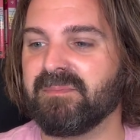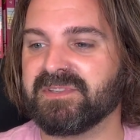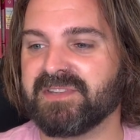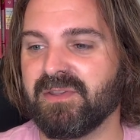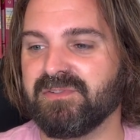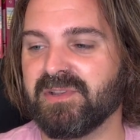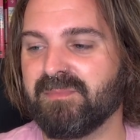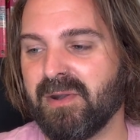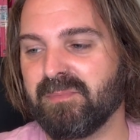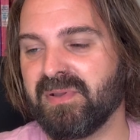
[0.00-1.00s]
So John
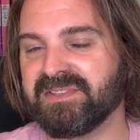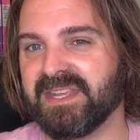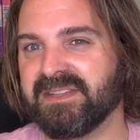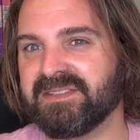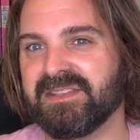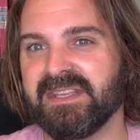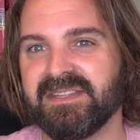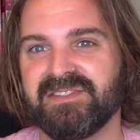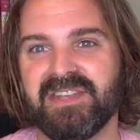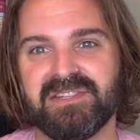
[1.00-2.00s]
Bold puts it into
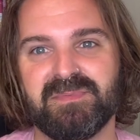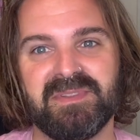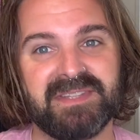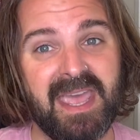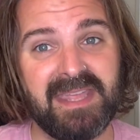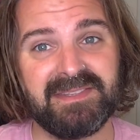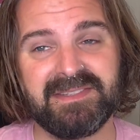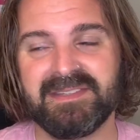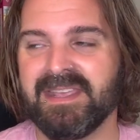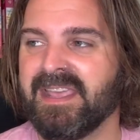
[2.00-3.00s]
these gentlemen's
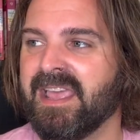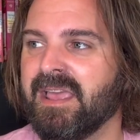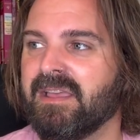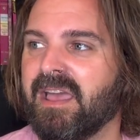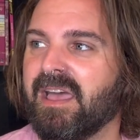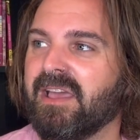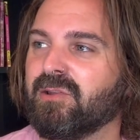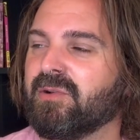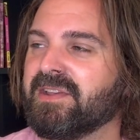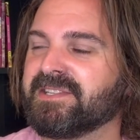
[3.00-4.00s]
heads,
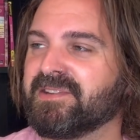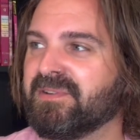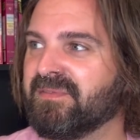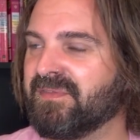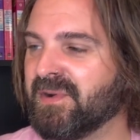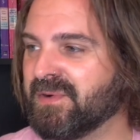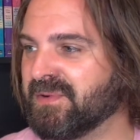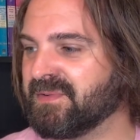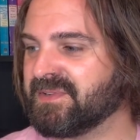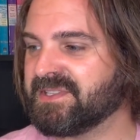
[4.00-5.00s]
lawyers are
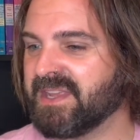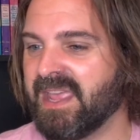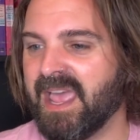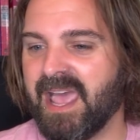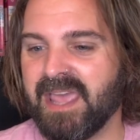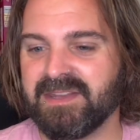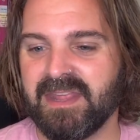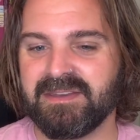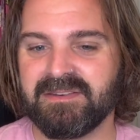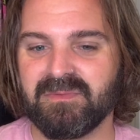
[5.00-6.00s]
involved, and
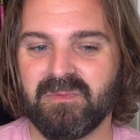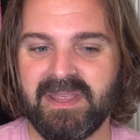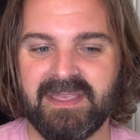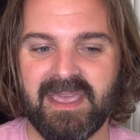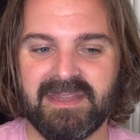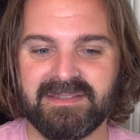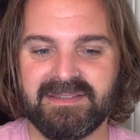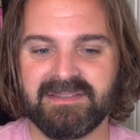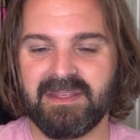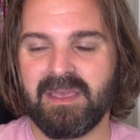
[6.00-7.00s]
then we
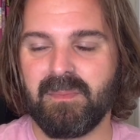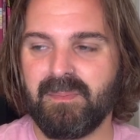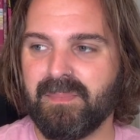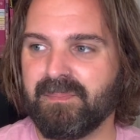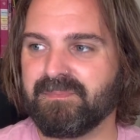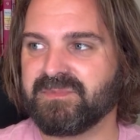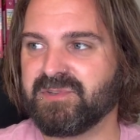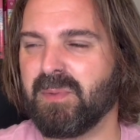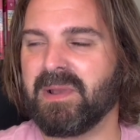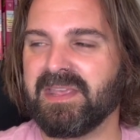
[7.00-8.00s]
get
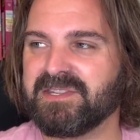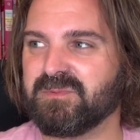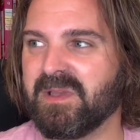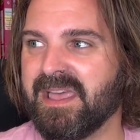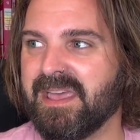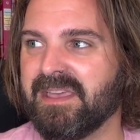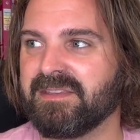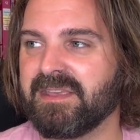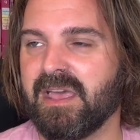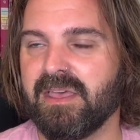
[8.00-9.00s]
to a place where
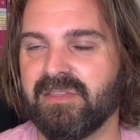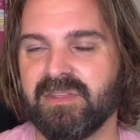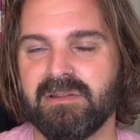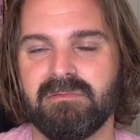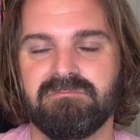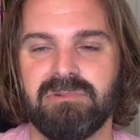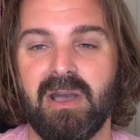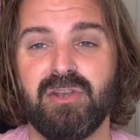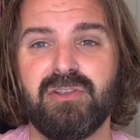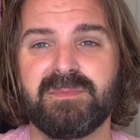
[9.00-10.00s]

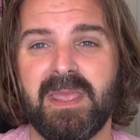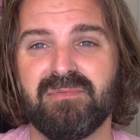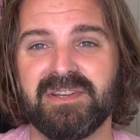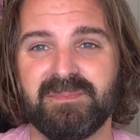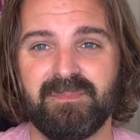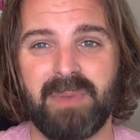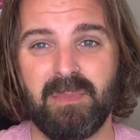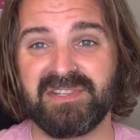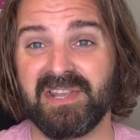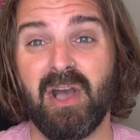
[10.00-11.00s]
a newspaper is
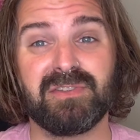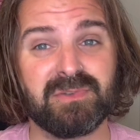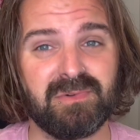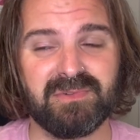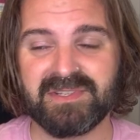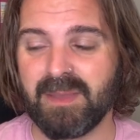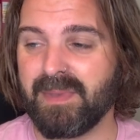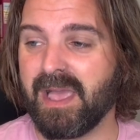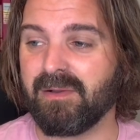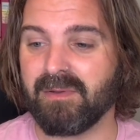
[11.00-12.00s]
publishing articles
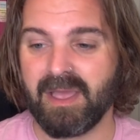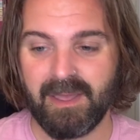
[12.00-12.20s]
about